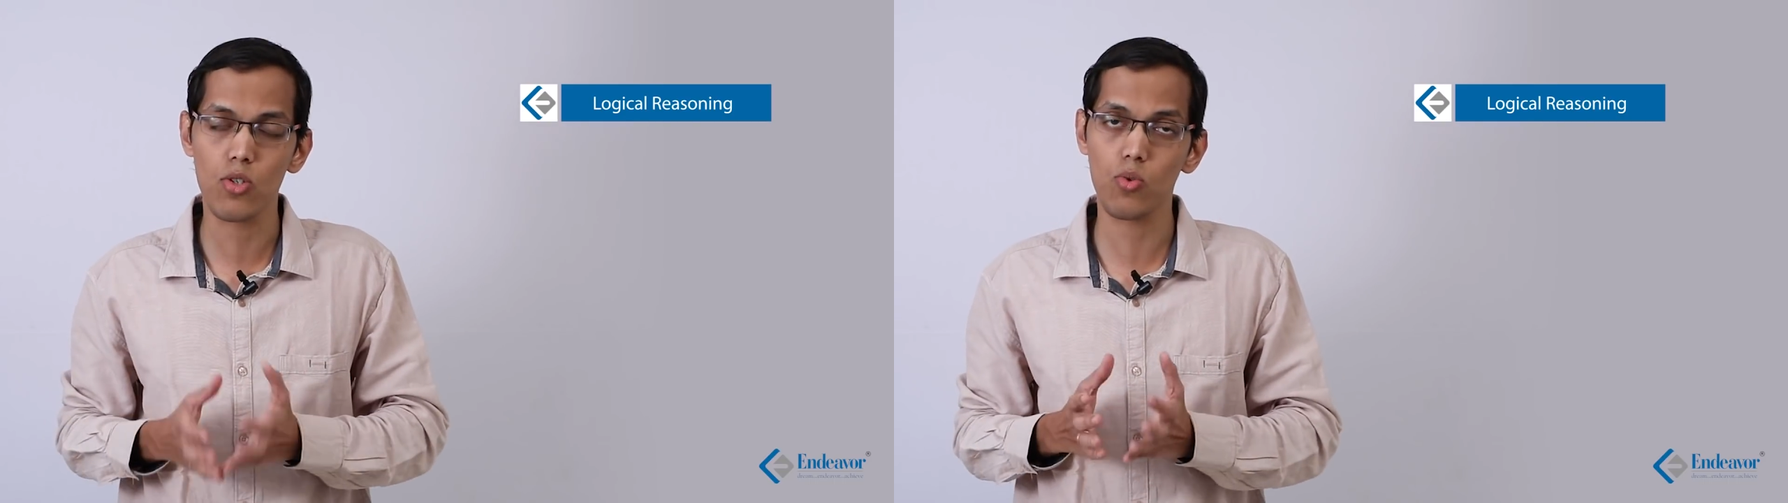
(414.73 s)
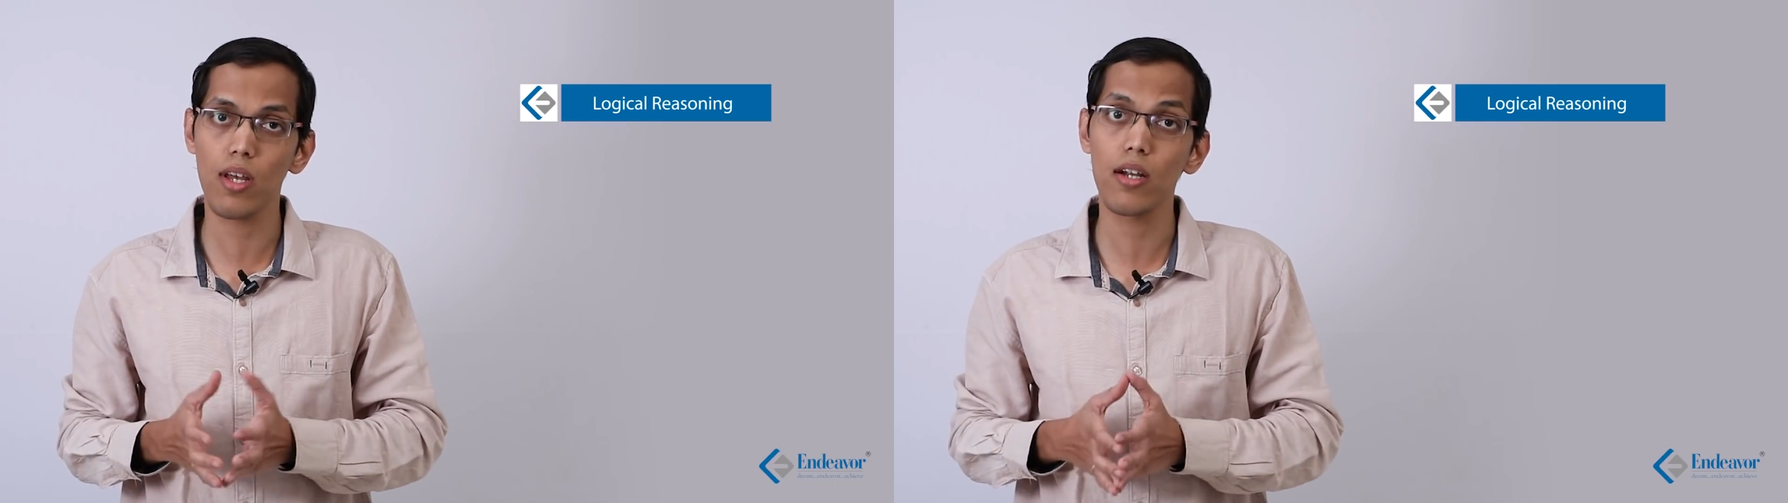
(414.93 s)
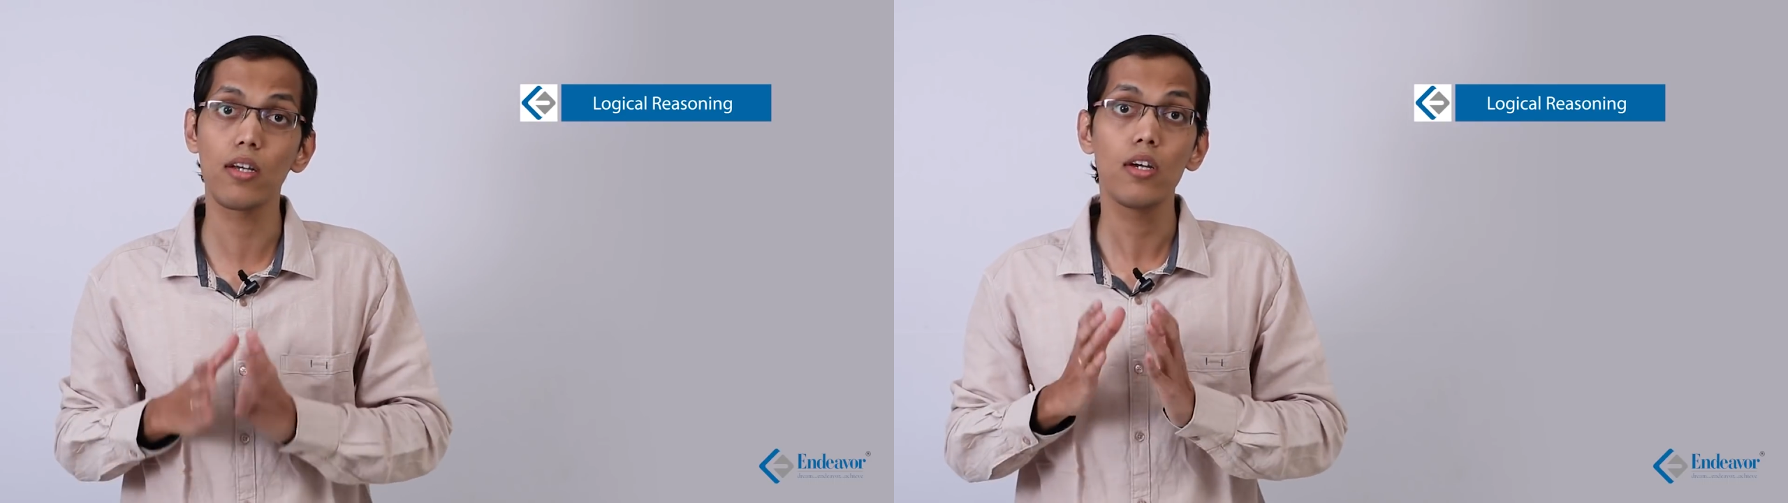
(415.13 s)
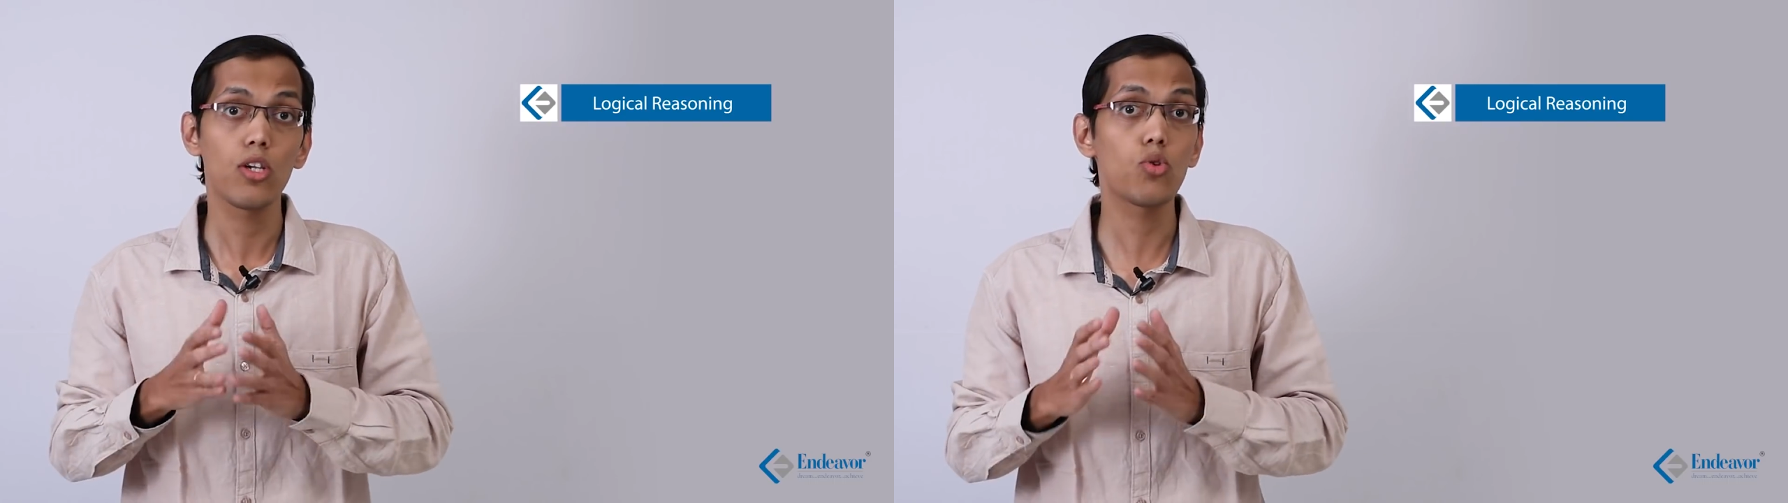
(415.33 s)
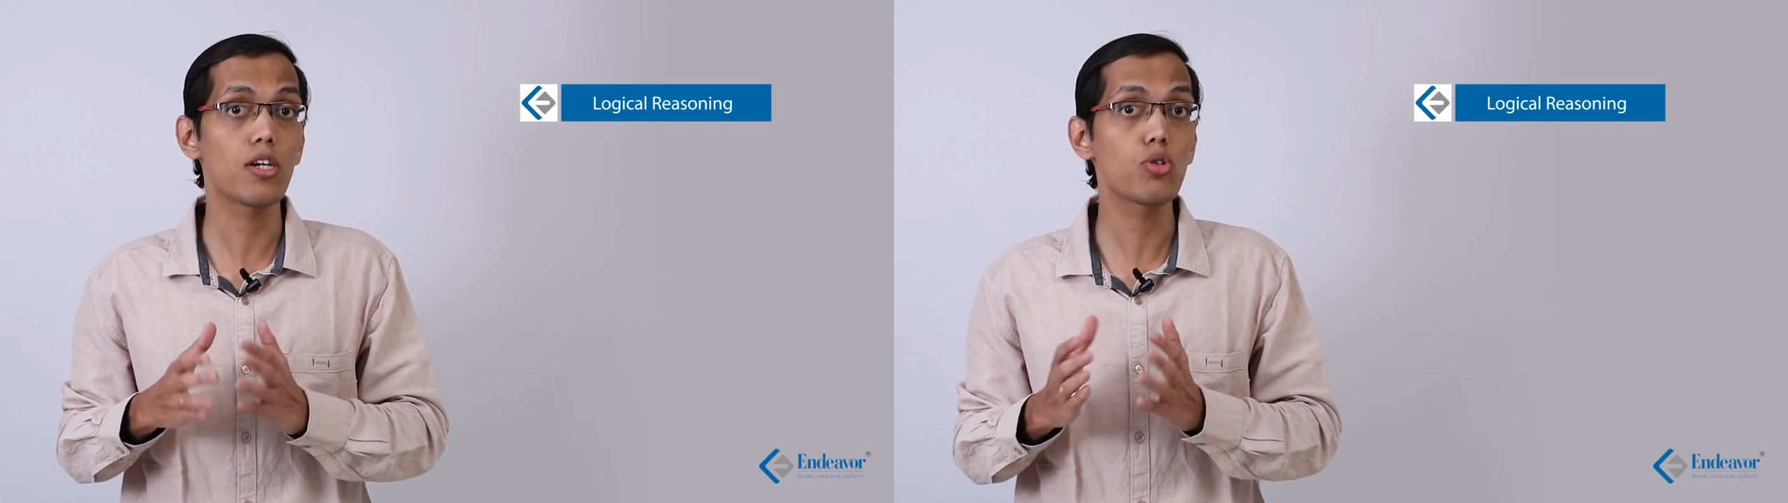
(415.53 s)
so
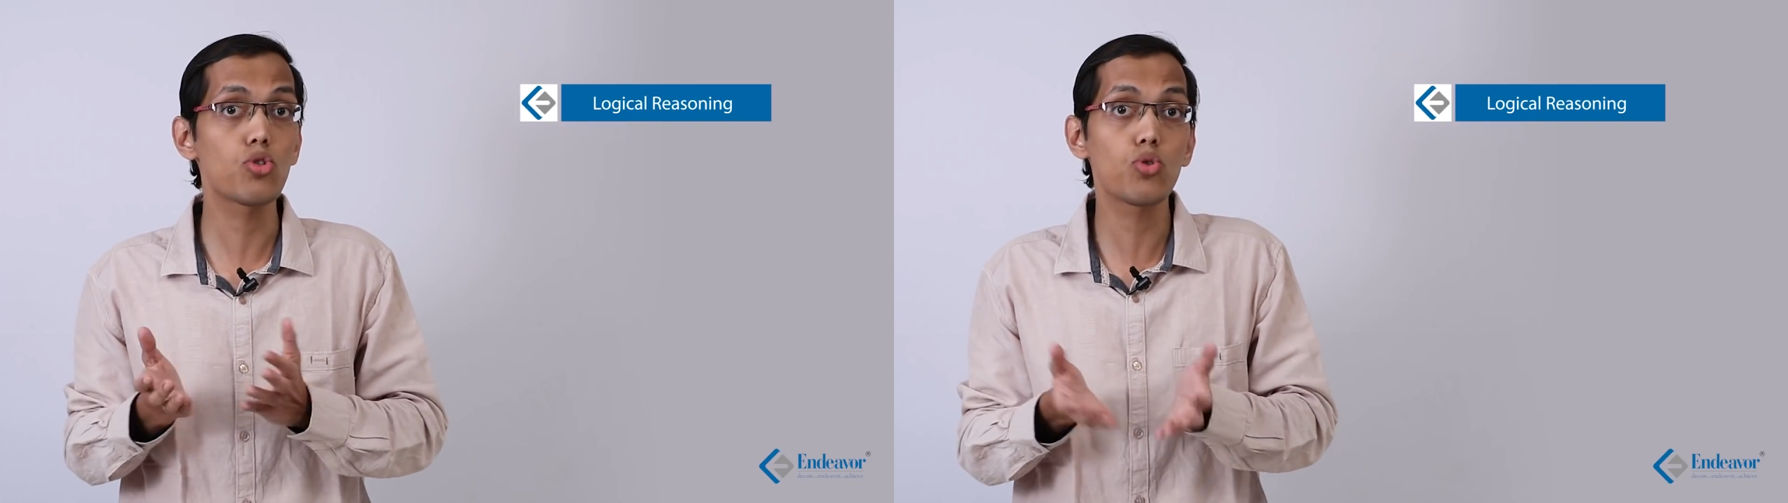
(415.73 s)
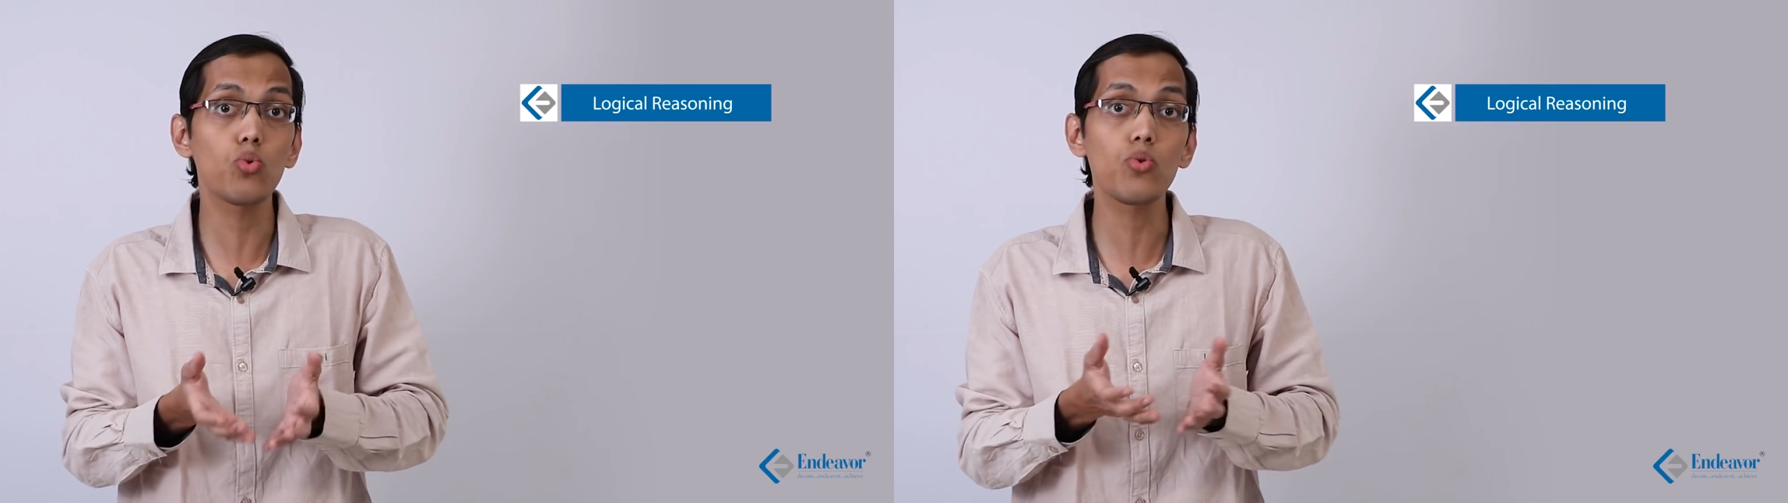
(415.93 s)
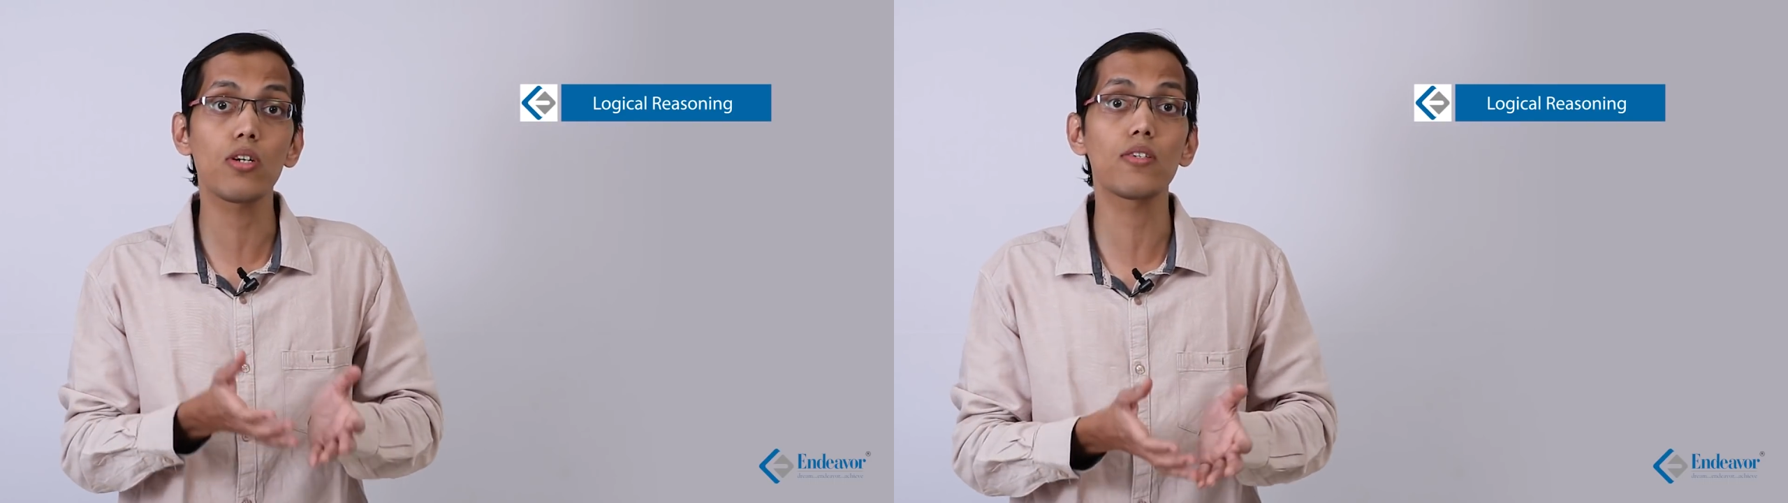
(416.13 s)
that you get to choose